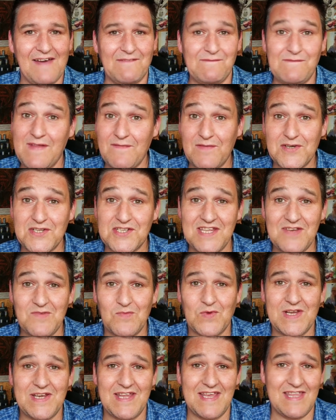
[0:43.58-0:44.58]
I've never
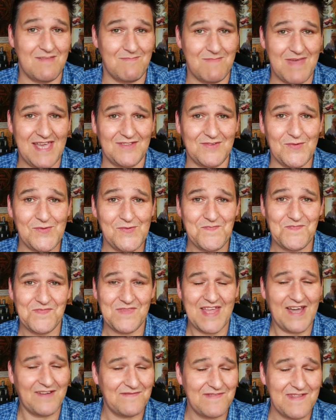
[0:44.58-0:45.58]
seen one in the metal,
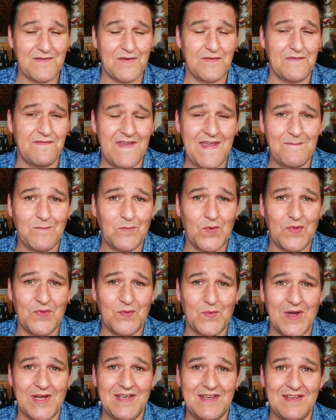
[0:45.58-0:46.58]
I've never vaped
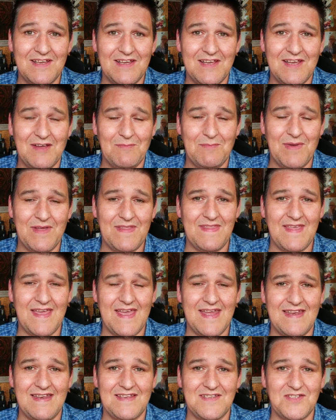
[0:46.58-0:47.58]
with one, but
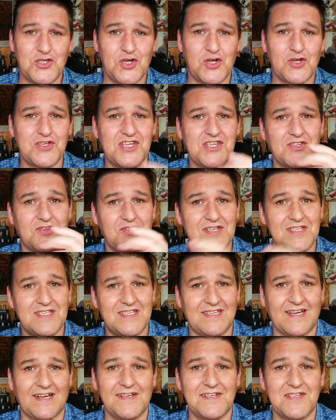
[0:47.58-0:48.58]
then George has got in
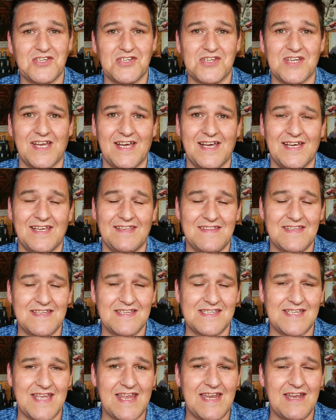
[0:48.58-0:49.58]
touch and they
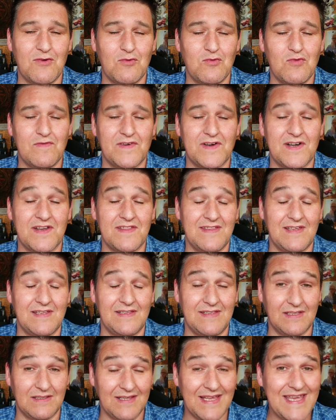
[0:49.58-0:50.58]
sent over
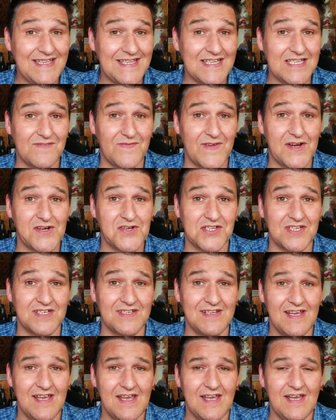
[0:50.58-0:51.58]
the latest
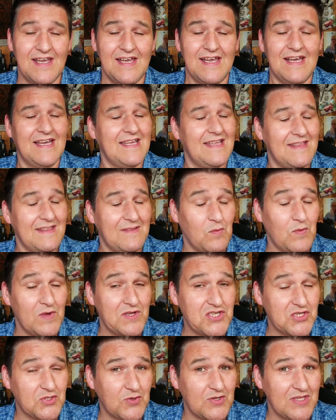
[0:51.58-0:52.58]
version,
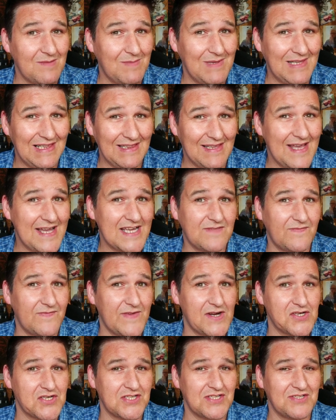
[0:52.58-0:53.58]
which is going to be the last
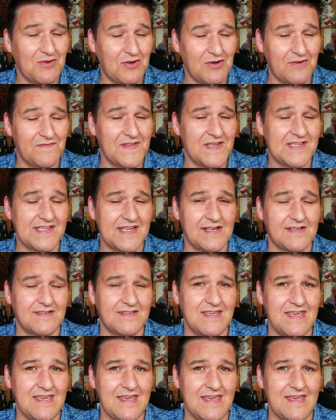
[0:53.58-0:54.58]
version of this
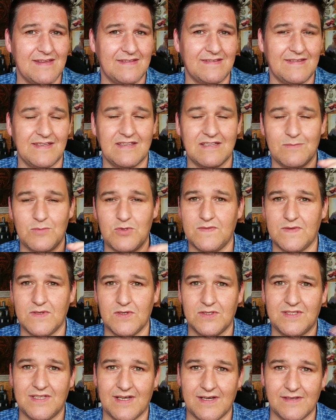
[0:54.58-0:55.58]
RTA. I think they're moving
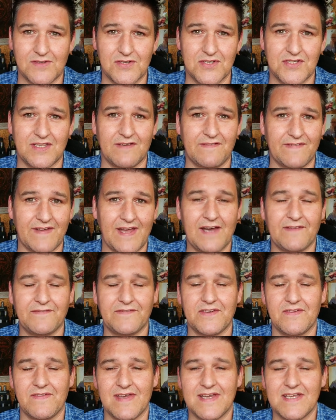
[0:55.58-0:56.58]
on to other stuff
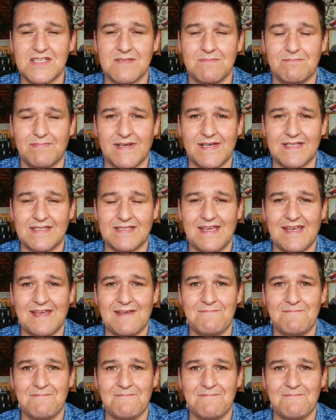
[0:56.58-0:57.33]
after this, but